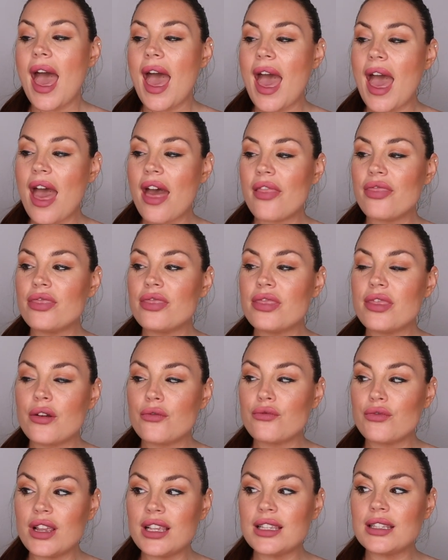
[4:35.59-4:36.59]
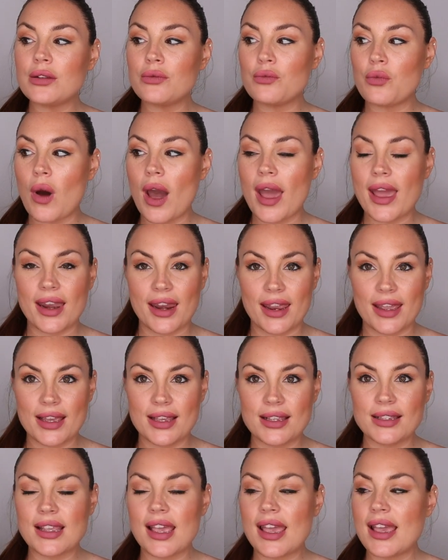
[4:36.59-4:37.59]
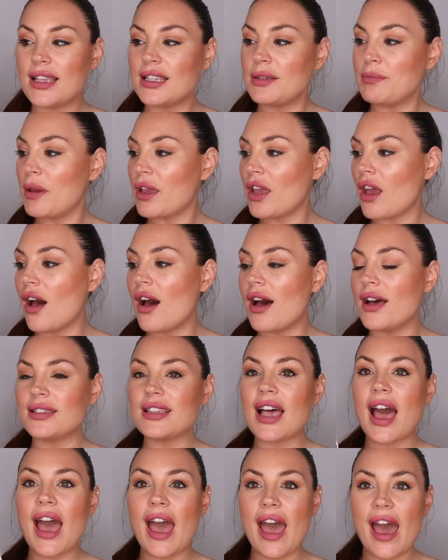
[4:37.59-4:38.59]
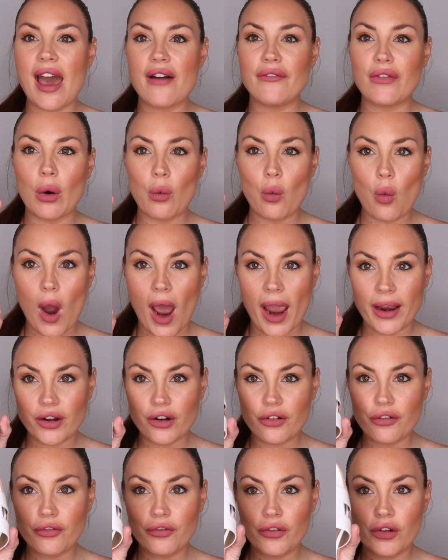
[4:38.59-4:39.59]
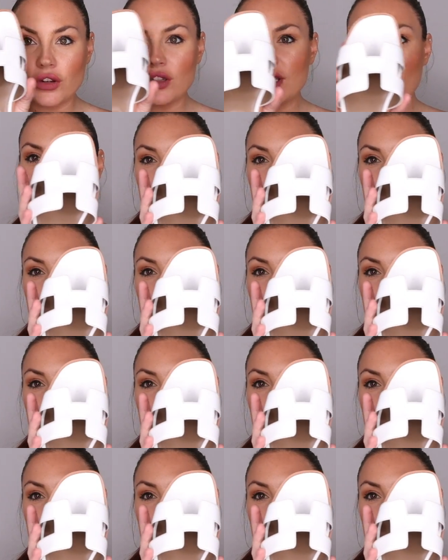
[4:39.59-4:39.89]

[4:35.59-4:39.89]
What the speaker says: and the reason why it is because I have a wider foot.